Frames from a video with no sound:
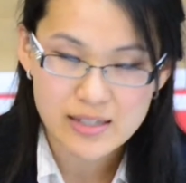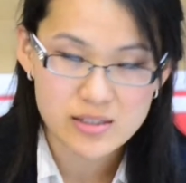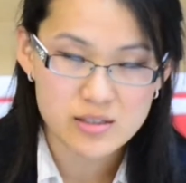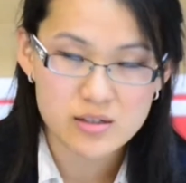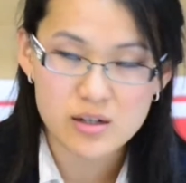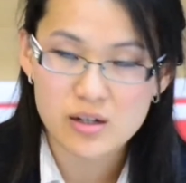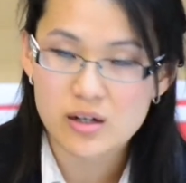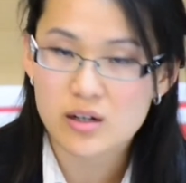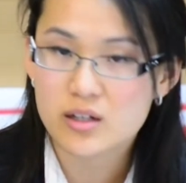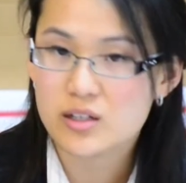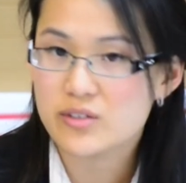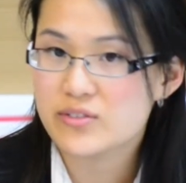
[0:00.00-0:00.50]
Not
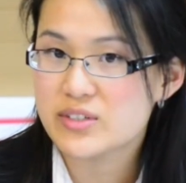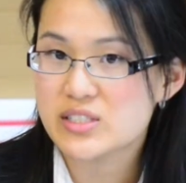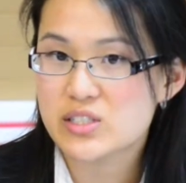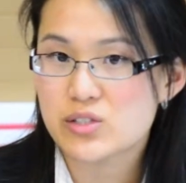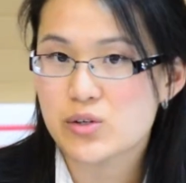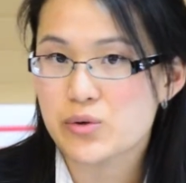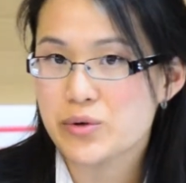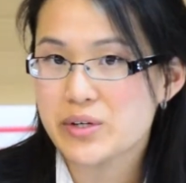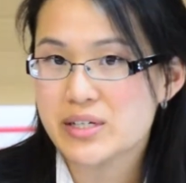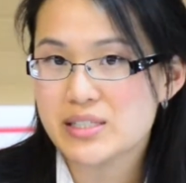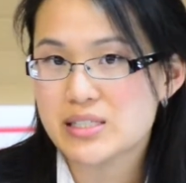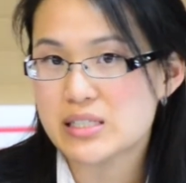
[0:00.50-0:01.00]
all of it's
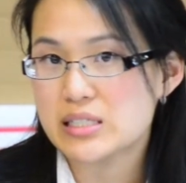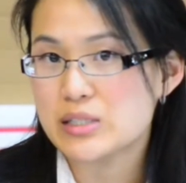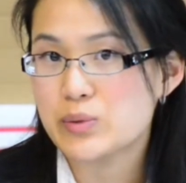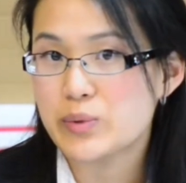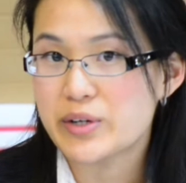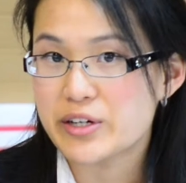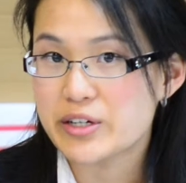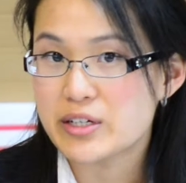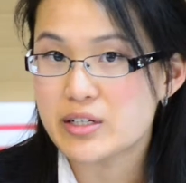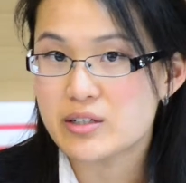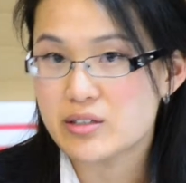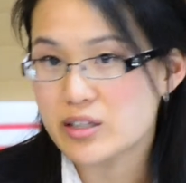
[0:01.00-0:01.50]
going to
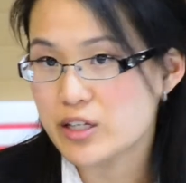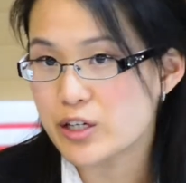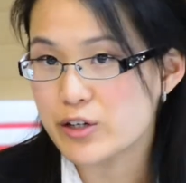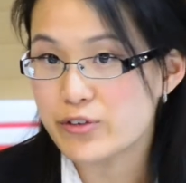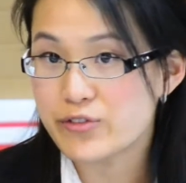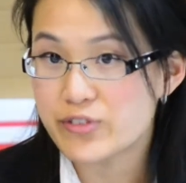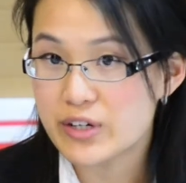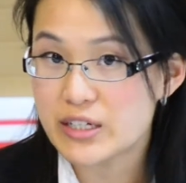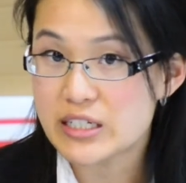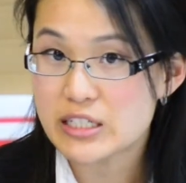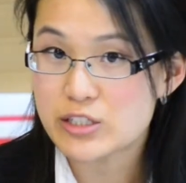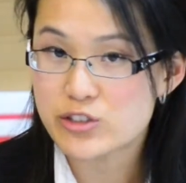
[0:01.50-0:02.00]
where,
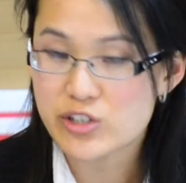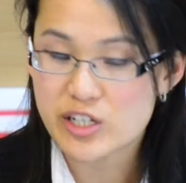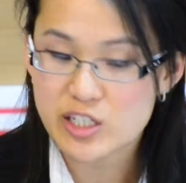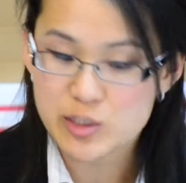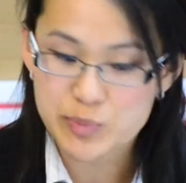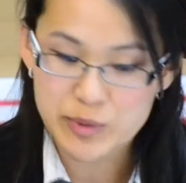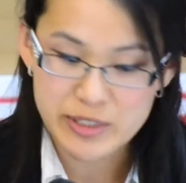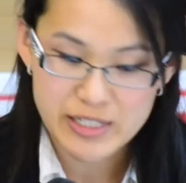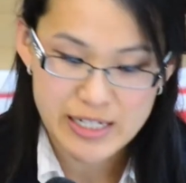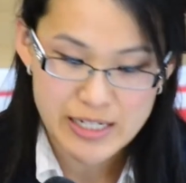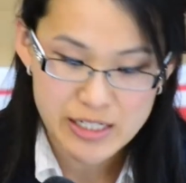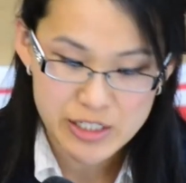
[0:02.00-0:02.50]
funding
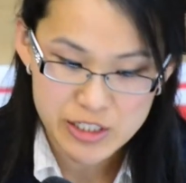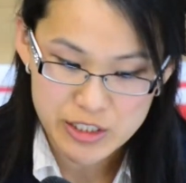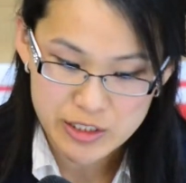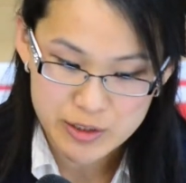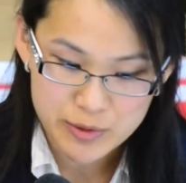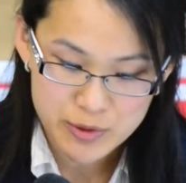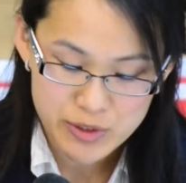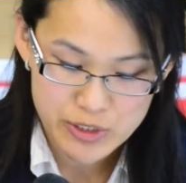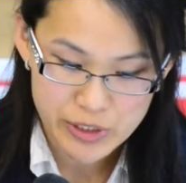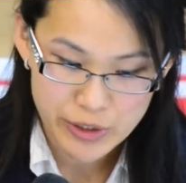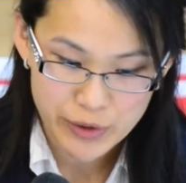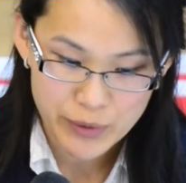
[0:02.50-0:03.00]
transportation.
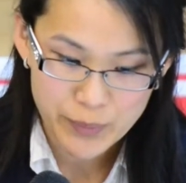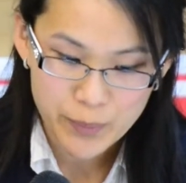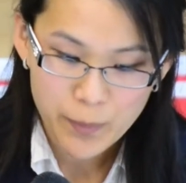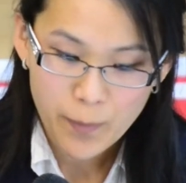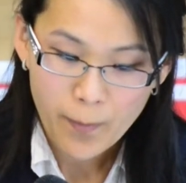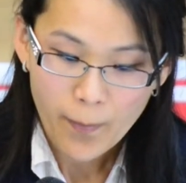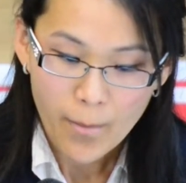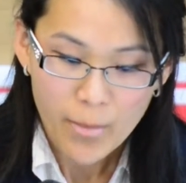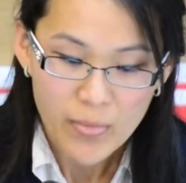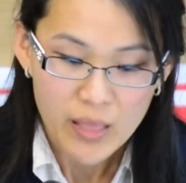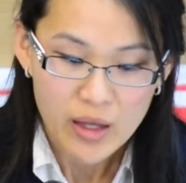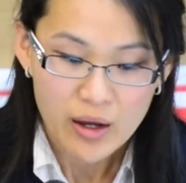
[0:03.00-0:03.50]
So
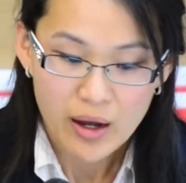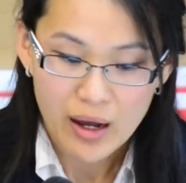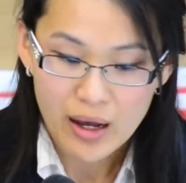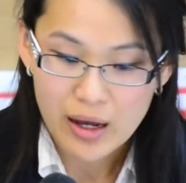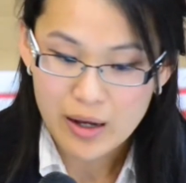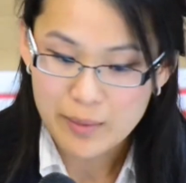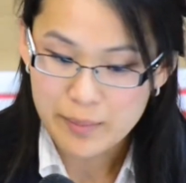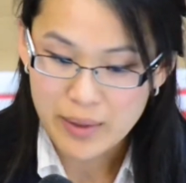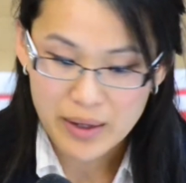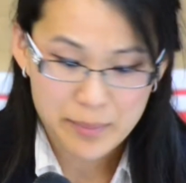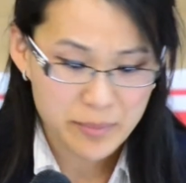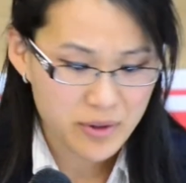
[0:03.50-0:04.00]

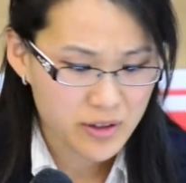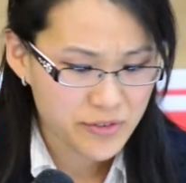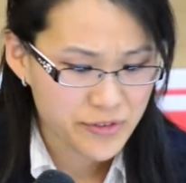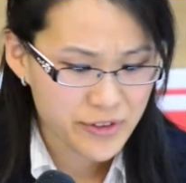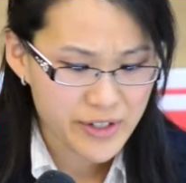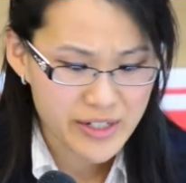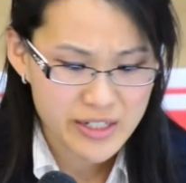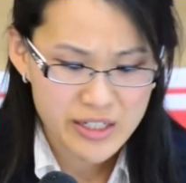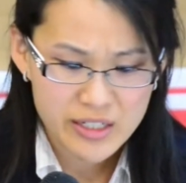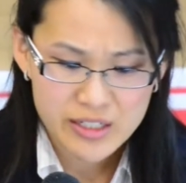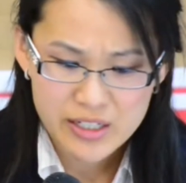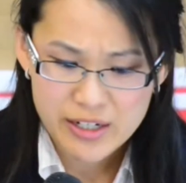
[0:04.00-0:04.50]
I'm all for
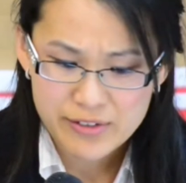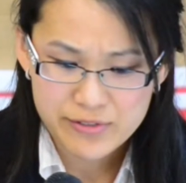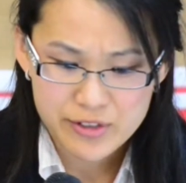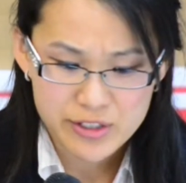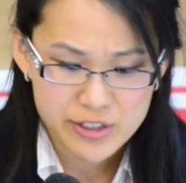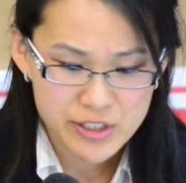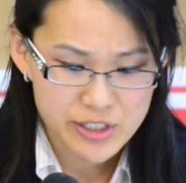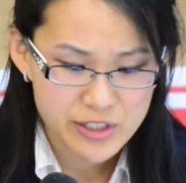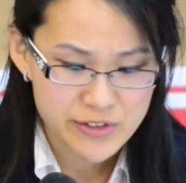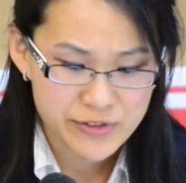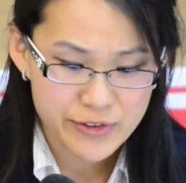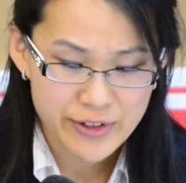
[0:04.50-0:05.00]
ending
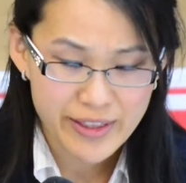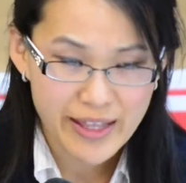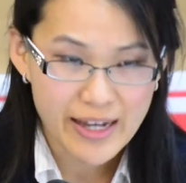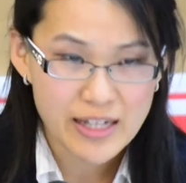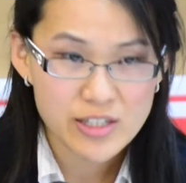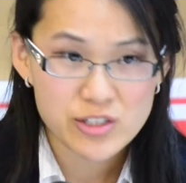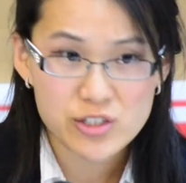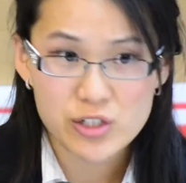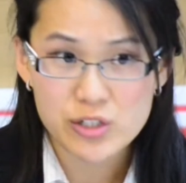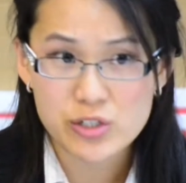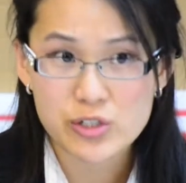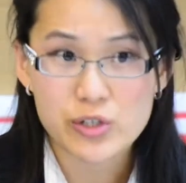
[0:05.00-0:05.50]
diversions for that,
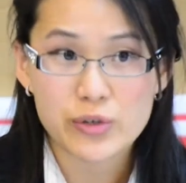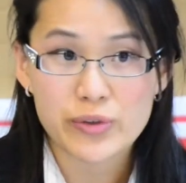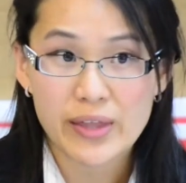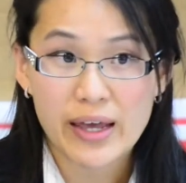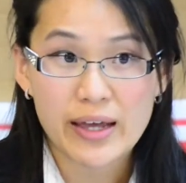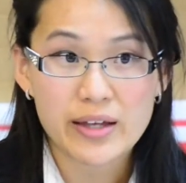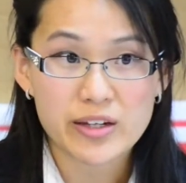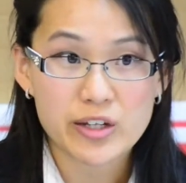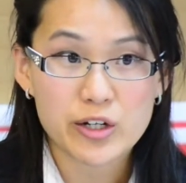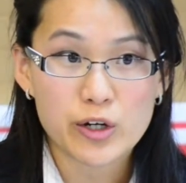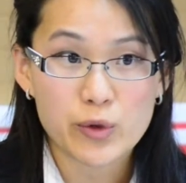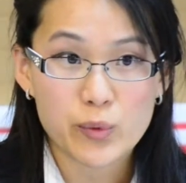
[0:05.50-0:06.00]
just so that,
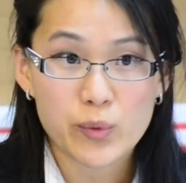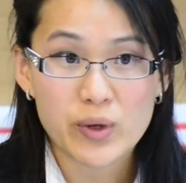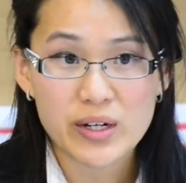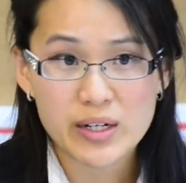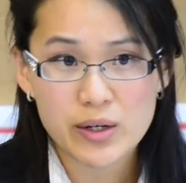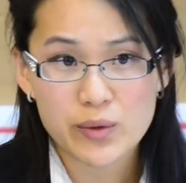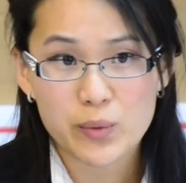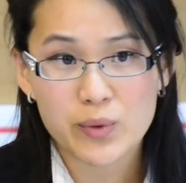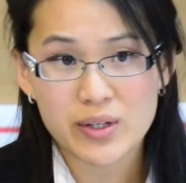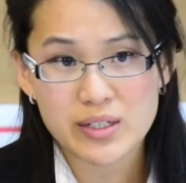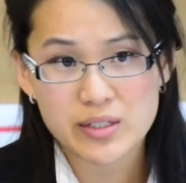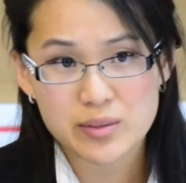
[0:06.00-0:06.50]

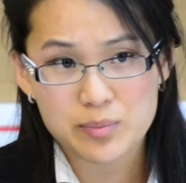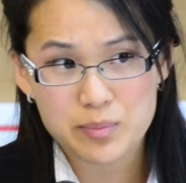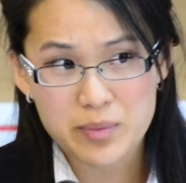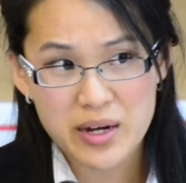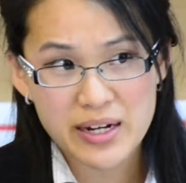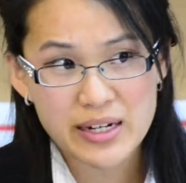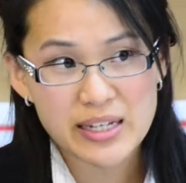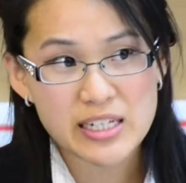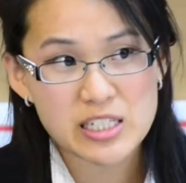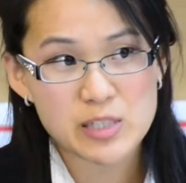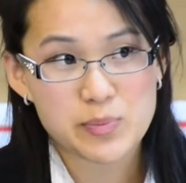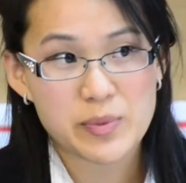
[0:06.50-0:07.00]
what
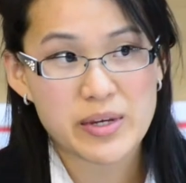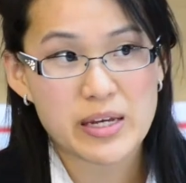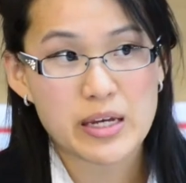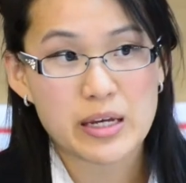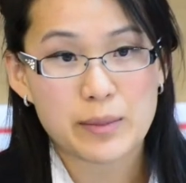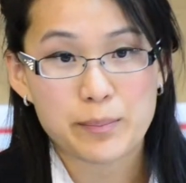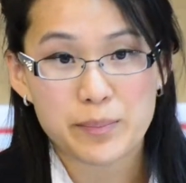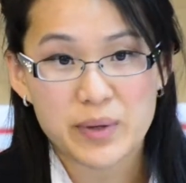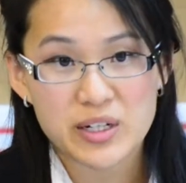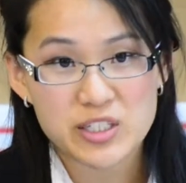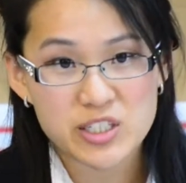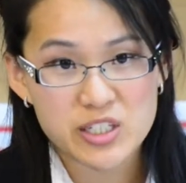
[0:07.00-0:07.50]
money is being
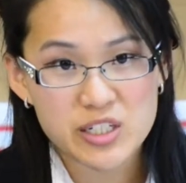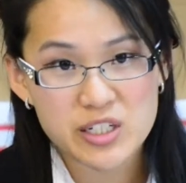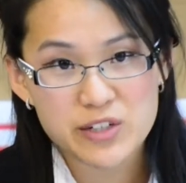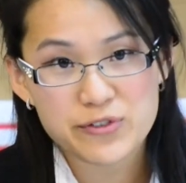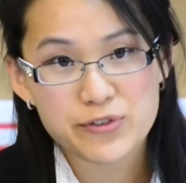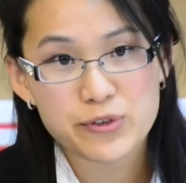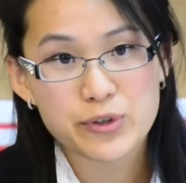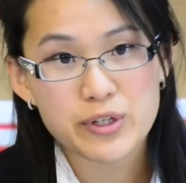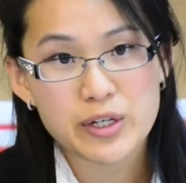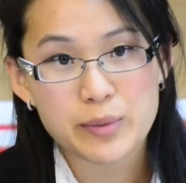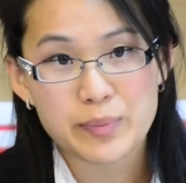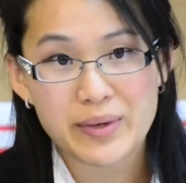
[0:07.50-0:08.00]
budgeted
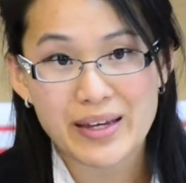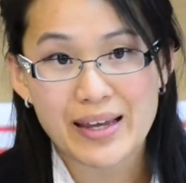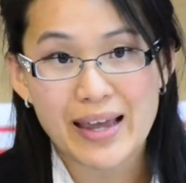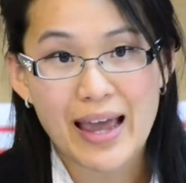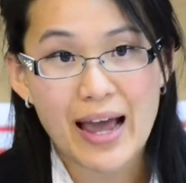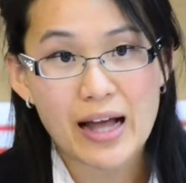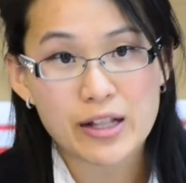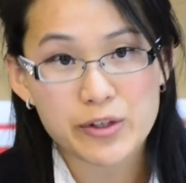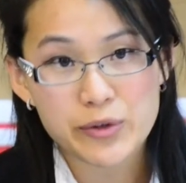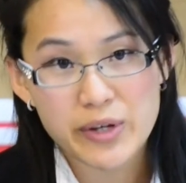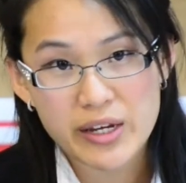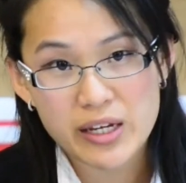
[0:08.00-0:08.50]
for and being
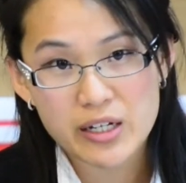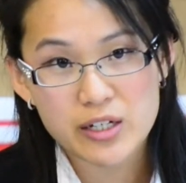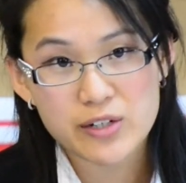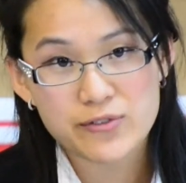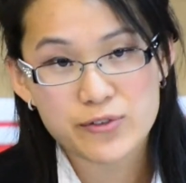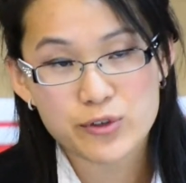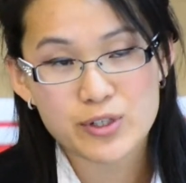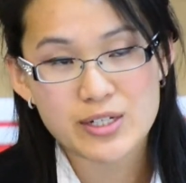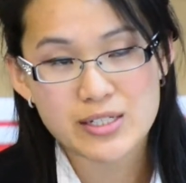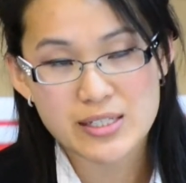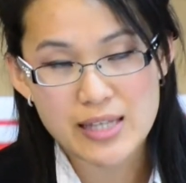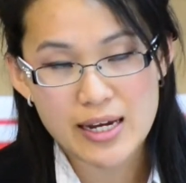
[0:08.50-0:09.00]
allocated
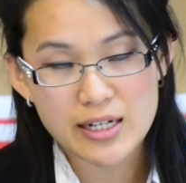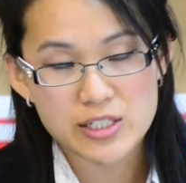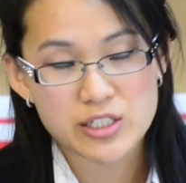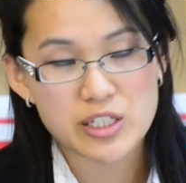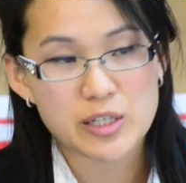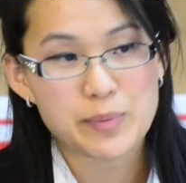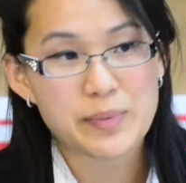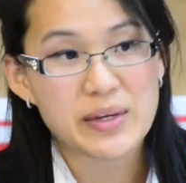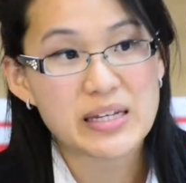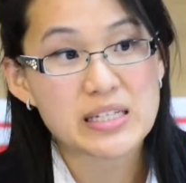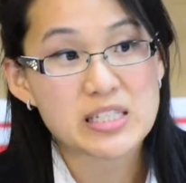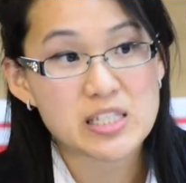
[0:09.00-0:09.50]
for is actually
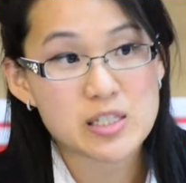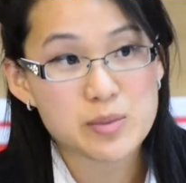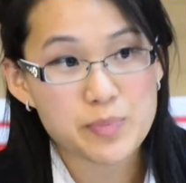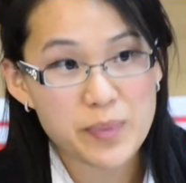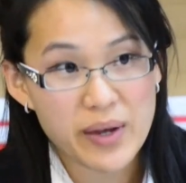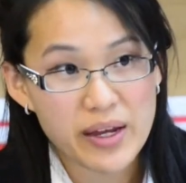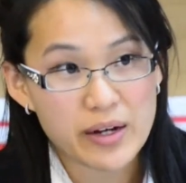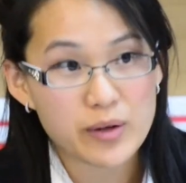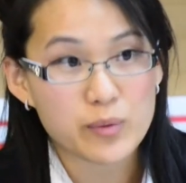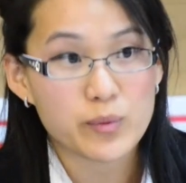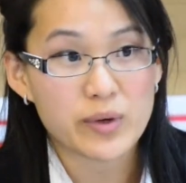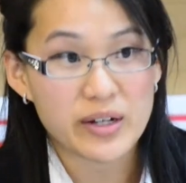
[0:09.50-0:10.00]
being
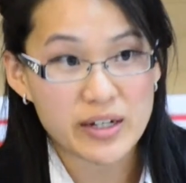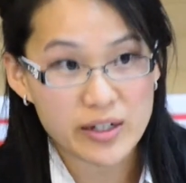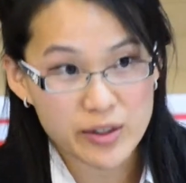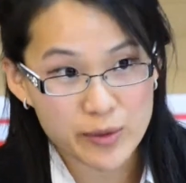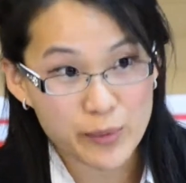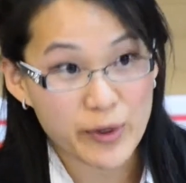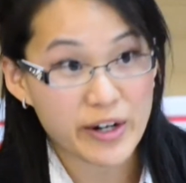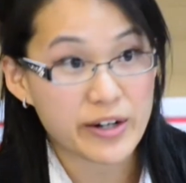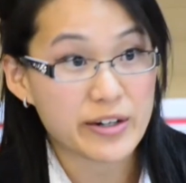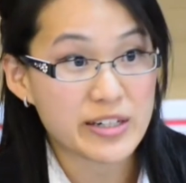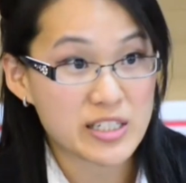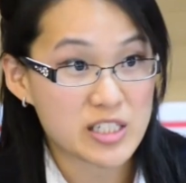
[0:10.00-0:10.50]
spent
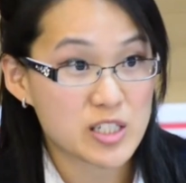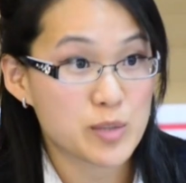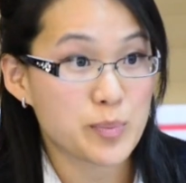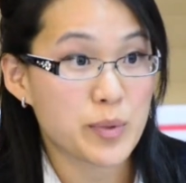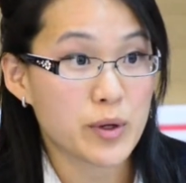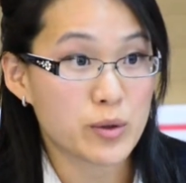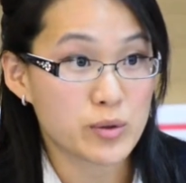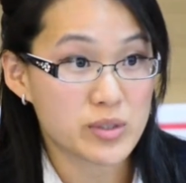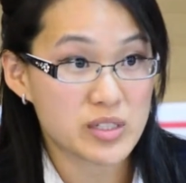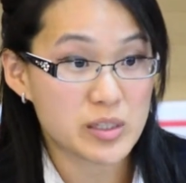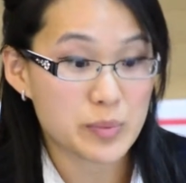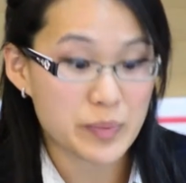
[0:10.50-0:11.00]
where it's
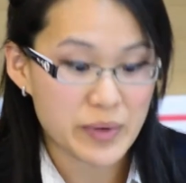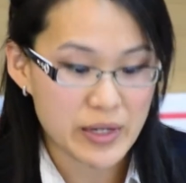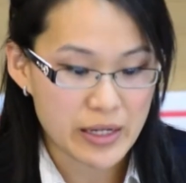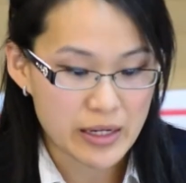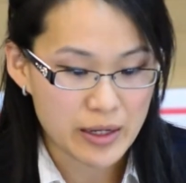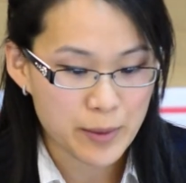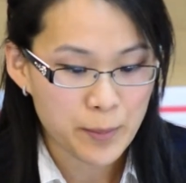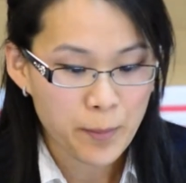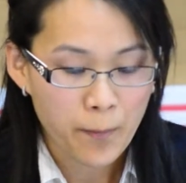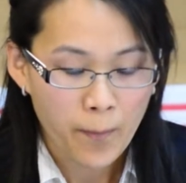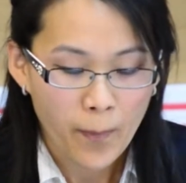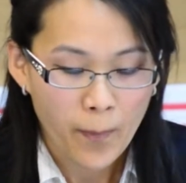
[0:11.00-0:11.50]
supposed to be.